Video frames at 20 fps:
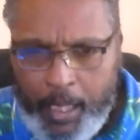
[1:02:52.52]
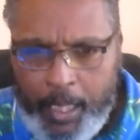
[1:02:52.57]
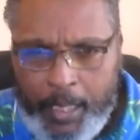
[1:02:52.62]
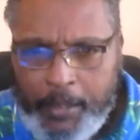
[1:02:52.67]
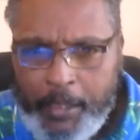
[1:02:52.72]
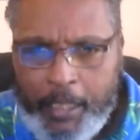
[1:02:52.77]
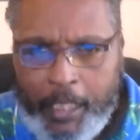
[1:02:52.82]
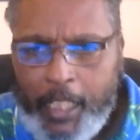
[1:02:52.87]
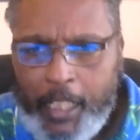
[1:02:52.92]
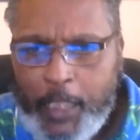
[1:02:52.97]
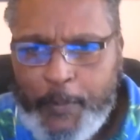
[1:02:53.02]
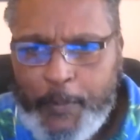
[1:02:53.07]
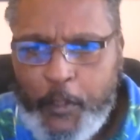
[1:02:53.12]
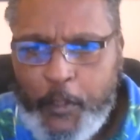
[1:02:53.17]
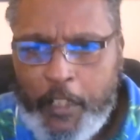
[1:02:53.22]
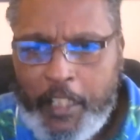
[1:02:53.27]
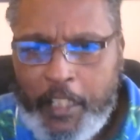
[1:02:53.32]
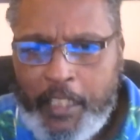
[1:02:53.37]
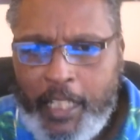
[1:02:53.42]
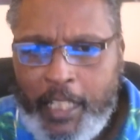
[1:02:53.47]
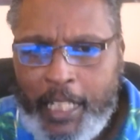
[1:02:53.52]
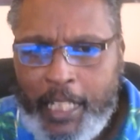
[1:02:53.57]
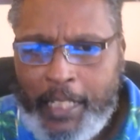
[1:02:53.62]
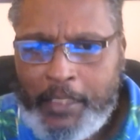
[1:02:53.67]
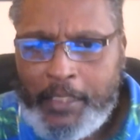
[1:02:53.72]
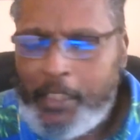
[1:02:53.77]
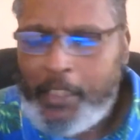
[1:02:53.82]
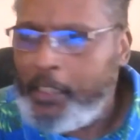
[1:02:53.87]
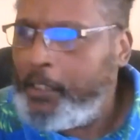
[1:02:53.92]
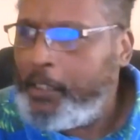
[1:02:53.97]
Sorry, I lost my train of thought. I was
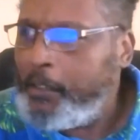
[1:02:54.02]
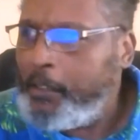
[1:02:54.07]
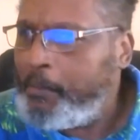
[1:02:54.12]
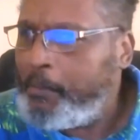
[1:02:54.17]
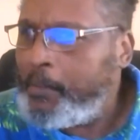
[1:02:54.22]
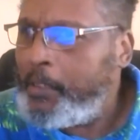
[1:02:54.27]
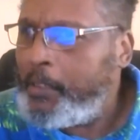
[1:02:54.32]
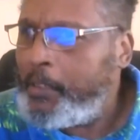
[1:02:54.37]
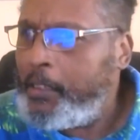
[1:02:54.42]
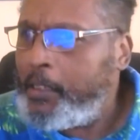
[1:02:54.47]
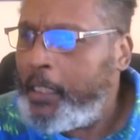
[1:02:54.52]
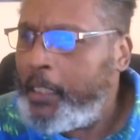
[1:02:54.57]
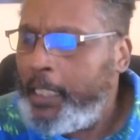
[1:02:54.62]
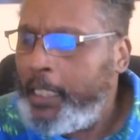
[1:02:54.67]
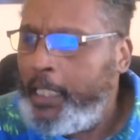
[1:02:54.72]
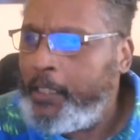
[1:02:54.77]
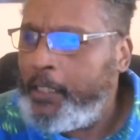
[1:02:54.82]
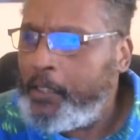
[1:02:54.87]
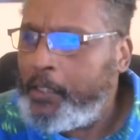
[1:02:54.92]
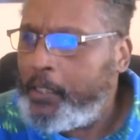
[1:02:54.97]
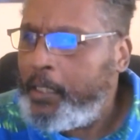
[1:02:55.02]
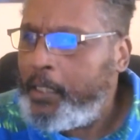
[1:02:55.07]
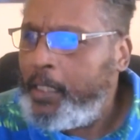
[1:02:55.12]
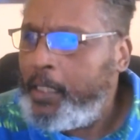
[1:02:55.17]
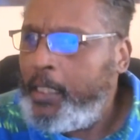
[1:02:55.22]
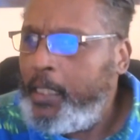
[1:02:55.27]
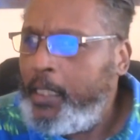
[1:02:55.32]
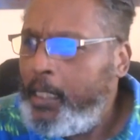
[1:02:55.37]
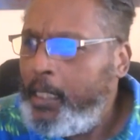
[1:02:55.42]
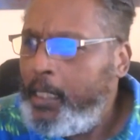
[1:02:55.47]
gonna go do something else.
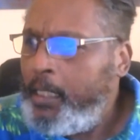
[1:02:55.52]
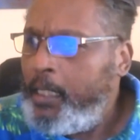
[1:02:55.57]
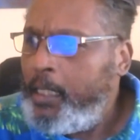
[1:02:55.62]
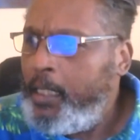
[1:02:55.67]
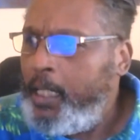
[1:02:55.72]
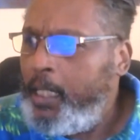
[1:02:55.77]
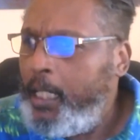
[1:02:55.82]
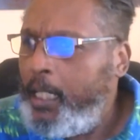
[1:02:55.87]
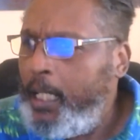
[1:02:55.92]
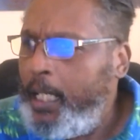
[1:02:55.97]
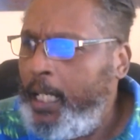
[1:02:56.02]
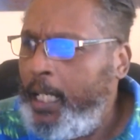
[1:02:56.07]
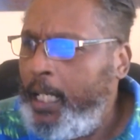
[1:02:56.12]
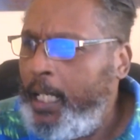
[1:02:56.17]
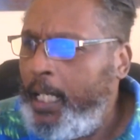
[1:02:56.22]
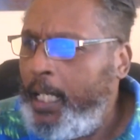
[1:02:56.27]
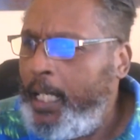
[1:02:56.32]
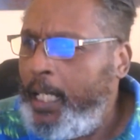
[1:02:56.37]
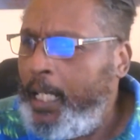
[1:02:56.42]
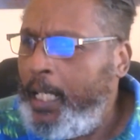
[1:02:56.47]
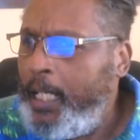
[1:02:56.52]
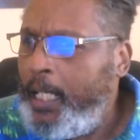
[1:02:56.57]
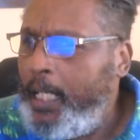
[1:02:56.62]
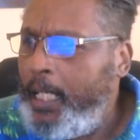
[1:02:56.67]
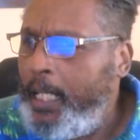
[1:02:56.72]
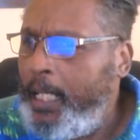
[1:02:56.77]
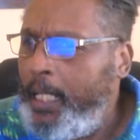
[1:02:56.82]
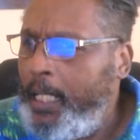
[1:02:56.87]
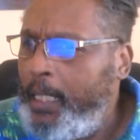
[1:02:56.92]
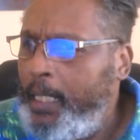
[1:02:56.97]
Ah,
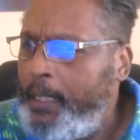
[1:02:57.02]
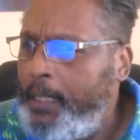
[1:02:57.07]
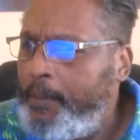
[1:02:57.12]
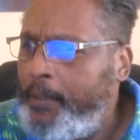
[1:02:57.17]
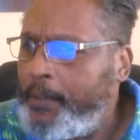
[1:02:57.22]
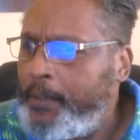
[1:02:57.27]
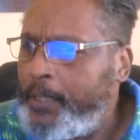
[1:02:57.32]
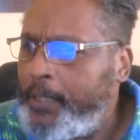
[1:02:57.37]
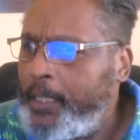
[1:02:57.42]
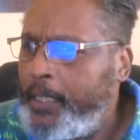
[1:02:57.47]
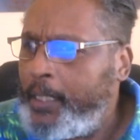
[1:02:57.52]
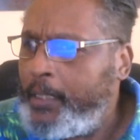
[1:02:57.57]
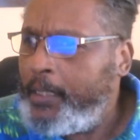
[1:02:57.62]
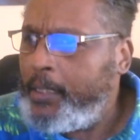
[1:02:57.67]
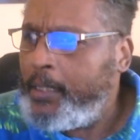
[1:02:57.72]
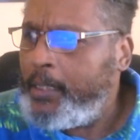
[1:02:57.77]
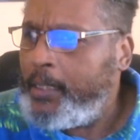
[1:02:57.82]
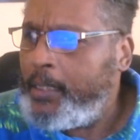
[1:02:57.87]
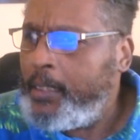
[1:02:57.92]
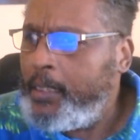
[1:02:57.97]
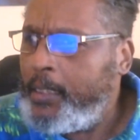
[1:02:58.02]
what was I gonna do?